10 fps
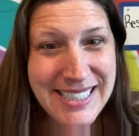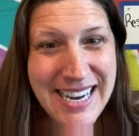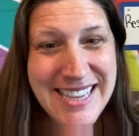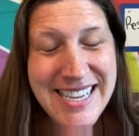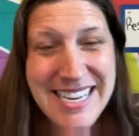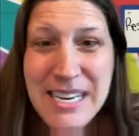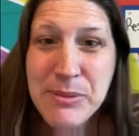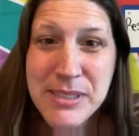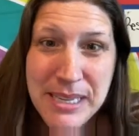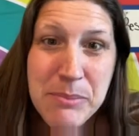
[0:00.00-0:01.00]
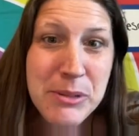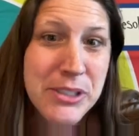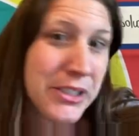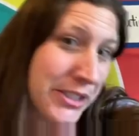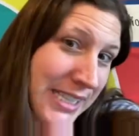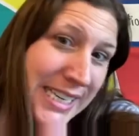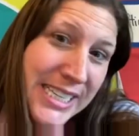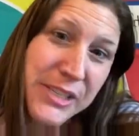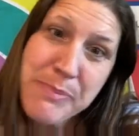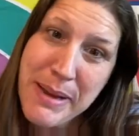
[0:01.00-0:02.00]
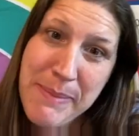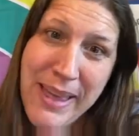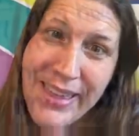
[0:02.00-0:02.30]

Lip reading: And then he was able to teach Maybelle.